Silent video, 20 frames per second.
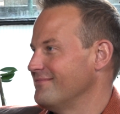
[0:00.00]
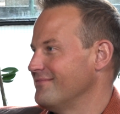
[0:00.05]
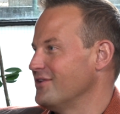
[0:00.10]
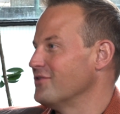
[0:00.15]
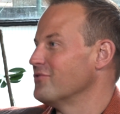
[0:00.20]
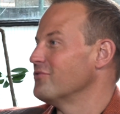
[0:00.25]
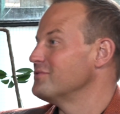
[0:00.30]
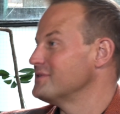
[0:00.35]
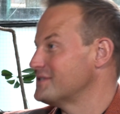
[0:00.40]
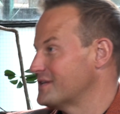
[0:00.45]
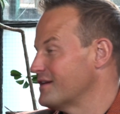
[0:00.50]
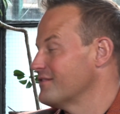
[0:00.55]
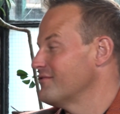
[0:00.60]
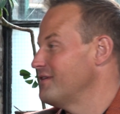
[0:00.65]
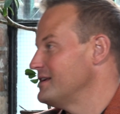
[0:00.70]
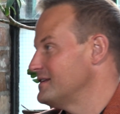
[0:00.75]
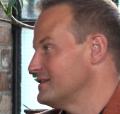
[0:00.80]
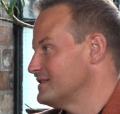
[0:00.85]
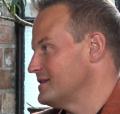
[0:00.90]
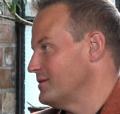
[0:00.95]
you're always going to
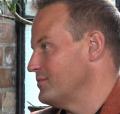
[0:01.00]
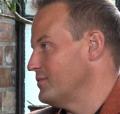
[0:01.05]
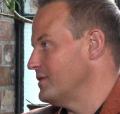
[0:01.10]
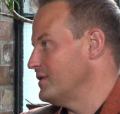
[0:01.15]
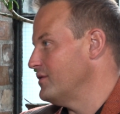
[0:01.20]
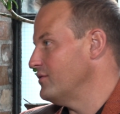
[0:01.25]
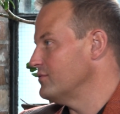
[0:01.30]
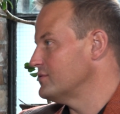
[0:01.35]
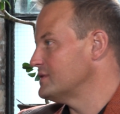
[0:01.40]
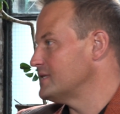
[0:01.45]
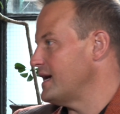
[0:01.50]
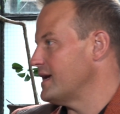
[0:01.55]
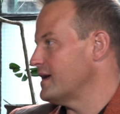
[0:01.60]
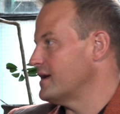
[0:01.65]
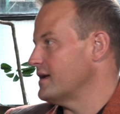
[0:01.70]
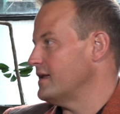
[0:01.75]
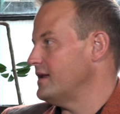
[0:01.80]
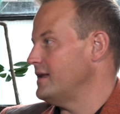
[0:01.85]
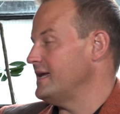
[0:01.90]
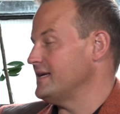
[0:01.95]
rent to someone that will take
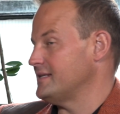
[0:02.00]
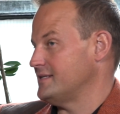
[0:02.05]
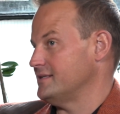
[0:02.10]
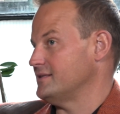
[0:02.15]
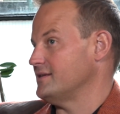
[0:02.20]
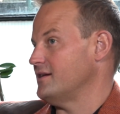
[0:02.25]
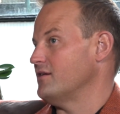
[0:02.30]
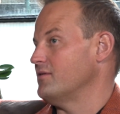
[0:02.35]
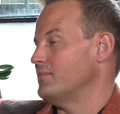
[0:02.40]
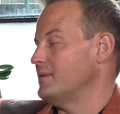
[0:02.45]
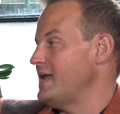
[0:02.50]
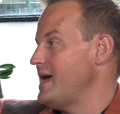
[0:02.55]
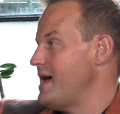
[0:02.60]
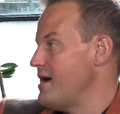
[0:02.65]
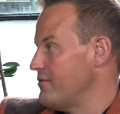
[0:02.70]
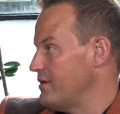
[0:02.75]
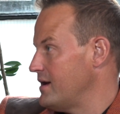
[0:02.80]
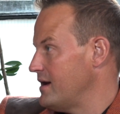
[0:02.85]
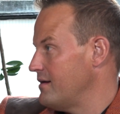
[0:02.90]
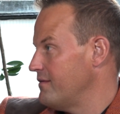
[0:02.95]
a less desirable
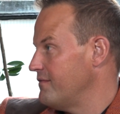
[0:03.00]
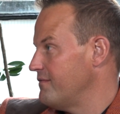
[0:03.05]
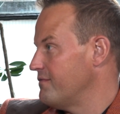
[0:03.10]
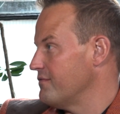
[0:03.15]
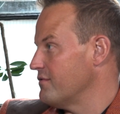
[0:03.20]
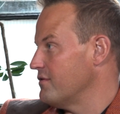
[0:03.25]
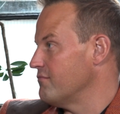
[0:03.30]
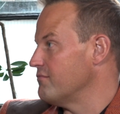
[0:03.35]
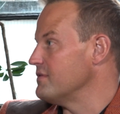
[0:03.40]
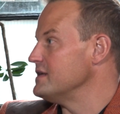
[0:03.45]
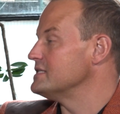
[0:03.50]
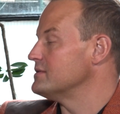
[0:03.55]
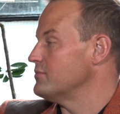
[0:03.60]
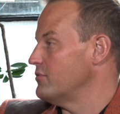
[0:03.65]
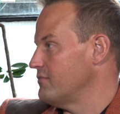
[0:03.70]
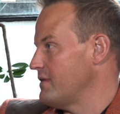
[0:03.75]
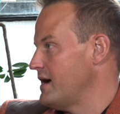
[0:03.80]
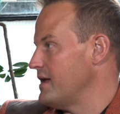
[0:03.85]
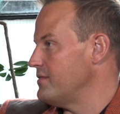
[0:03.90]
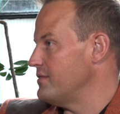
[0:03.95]
area for a reasonable
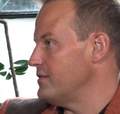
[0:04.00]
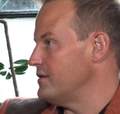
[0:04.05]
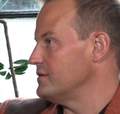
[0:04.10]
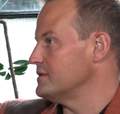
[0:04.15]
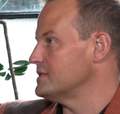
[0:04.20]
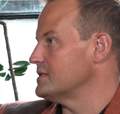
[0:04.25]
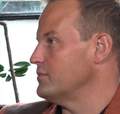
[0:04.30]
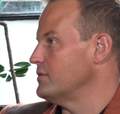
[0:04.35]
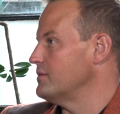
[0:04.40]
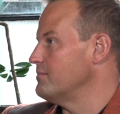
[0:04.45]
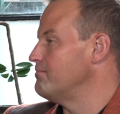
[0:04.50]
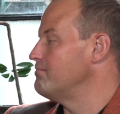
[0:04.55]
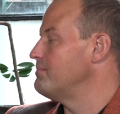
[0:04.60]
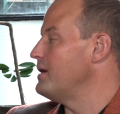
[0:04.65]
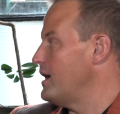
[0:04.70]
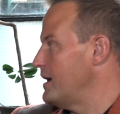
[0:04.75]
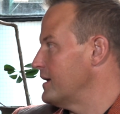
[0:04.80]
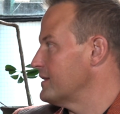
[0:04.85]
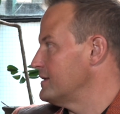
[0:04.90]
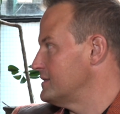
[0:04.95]
rent than someone
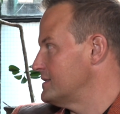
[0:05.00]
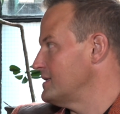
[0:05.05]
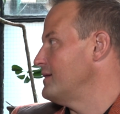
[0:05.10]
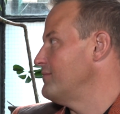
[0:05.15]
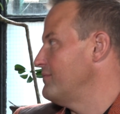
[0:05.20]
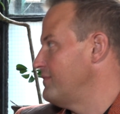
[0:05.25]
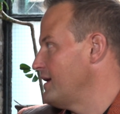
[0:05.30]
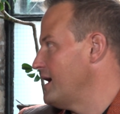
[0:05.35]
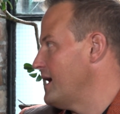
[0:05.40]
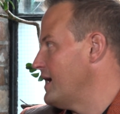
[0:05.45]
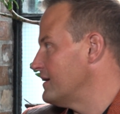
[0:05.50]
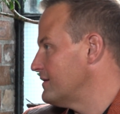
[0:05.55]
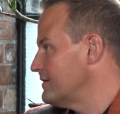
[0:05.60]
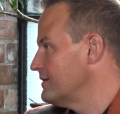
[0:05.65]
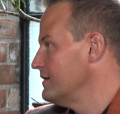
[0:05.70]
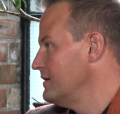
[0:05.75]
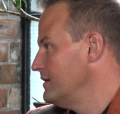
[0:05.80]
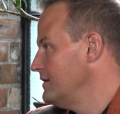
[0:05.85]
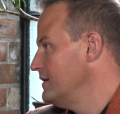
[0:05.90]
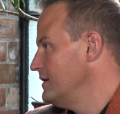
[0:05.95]
buying the same flat.
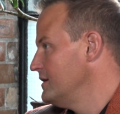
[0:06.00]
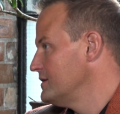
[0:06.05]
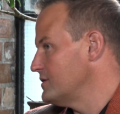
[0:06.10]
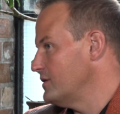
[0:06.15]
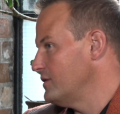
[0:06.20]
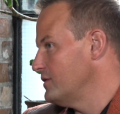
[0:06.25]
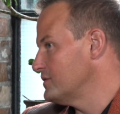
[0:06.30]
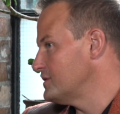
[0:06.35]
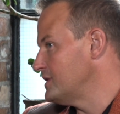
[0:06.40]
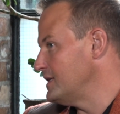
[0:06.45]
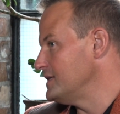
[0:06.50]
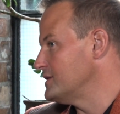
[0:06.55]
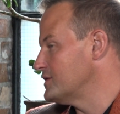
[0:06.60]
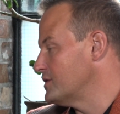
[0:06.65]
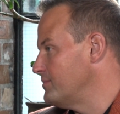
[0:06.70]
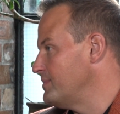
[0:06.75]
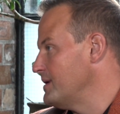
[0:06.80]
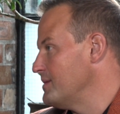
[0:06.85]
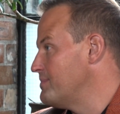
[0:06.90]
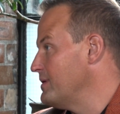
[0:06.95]
Mm-hmm. So a lot of these
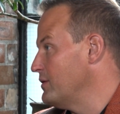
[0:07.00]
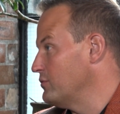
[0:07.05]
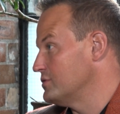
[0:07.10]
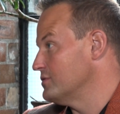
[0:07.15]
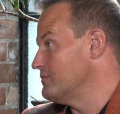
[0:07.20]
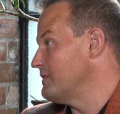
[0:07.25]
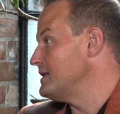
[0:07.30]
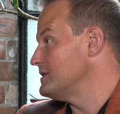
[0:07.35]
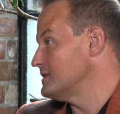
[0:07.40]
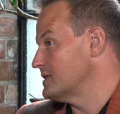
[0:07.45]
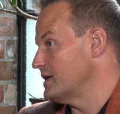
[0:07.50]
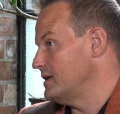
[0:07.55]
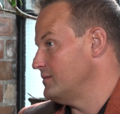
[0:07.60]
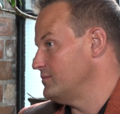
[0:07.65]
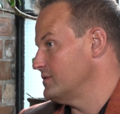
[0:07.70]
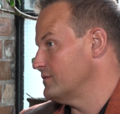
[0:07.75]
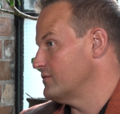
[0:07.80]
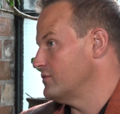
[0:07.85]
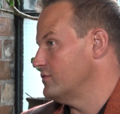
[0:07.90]
could be built-to-rent schemes, of